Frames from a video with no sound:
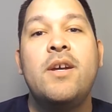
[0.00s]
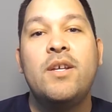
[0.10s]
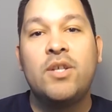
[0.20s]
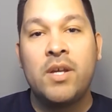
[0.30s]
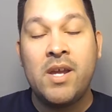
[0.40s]

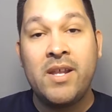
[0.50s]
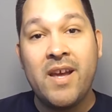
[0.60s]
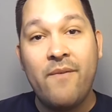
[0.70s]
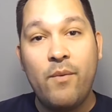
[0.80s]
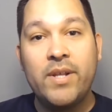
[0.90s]
So you
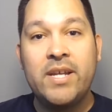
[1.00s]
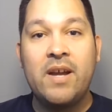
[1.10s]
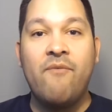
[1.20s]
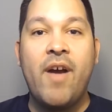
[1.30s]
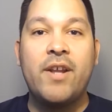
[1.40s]
definitely want to take
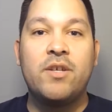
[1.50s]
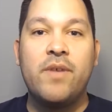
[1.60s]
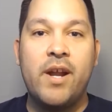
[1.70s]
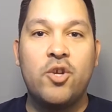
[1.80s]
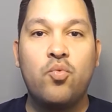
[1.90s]
advantage of
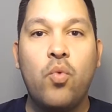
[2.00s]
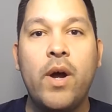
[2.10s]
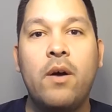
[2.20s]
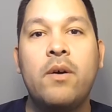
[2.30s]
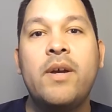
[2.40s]
that as
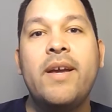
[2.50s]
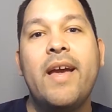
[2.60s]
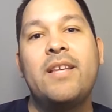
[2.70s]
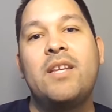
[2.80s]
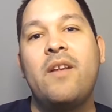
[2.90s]
well.
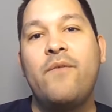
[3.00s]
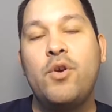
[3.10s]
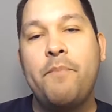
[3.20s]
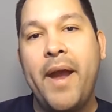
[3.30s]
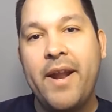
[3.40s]
Instead of you
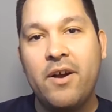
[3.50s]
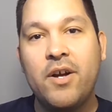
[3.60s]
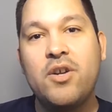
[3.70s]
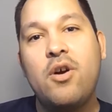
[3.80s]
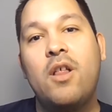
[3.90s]
paying
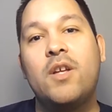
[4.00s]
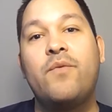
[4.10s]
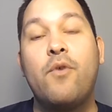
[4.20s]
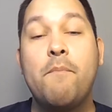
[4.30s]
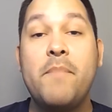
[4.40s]
$100
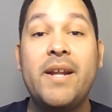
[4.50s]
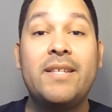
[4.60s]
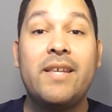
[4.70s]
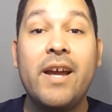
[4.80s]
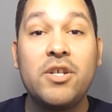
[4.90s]
for
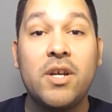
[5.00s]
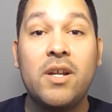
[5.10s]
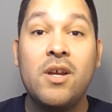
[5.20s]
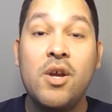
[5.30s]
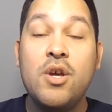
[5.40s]
midsection,
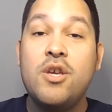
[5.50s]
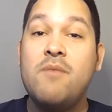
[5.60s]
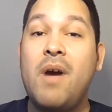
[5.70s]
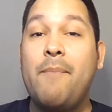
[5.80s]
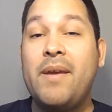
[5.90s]
you
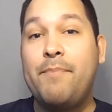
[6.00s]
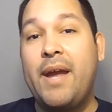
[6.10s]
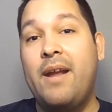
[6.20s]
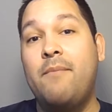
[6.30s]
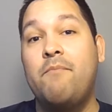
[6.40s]
might be
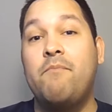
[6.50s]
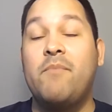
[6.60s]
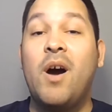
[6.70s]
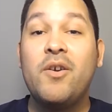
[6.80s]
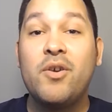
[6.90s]
paying
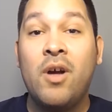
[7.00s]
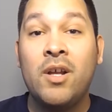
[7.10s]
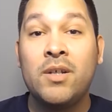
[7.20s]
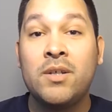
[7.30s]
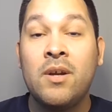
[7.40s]

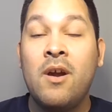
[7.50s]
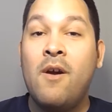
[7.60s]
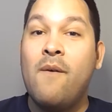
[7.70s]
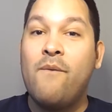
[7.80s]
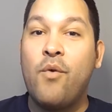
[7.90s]
$100
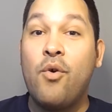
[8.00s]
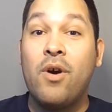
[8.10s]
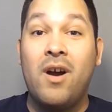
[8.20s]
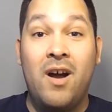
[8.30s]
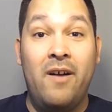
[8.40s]

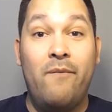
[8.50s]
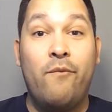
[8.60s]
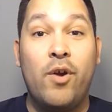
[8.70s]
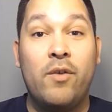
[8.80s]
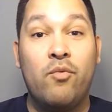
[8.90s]
for up
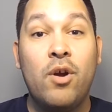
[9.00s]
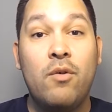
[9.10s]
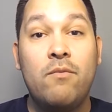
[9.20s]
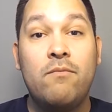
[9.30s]
front row.